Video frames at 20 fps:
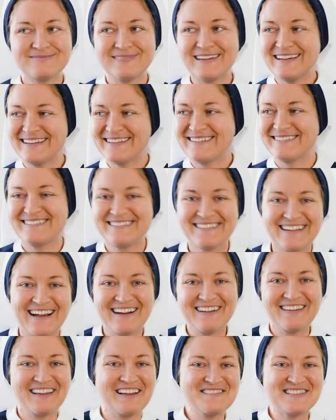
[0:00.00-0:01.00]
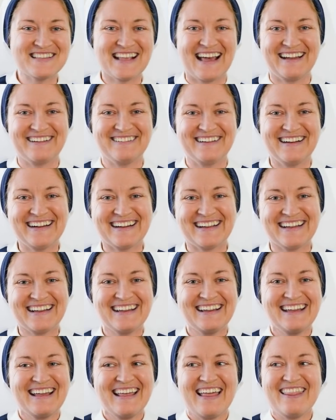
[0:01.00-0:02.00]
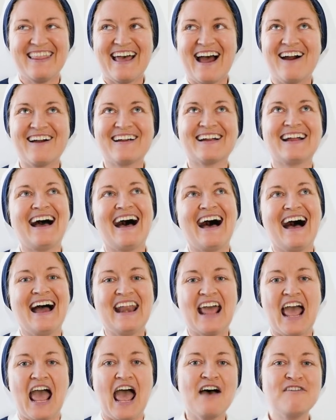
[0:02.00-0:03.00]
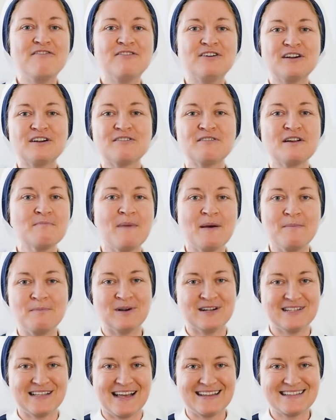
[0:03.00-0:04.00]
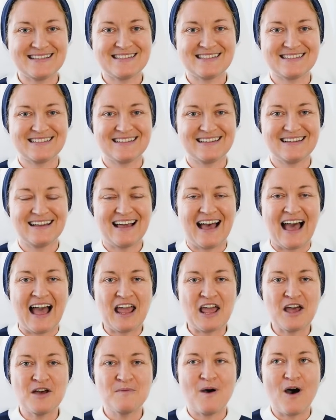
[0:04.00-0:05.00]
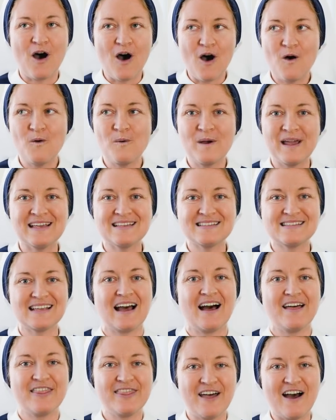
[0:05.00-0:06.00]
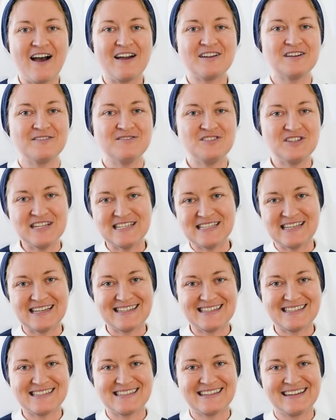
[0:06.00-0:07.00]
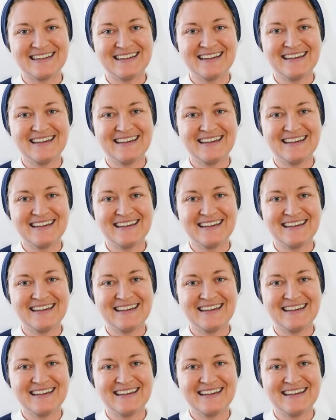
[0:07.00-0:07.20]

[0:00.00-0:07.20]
The heart loves that, right? That our God ever remembers us. I am always a thought of Jesus.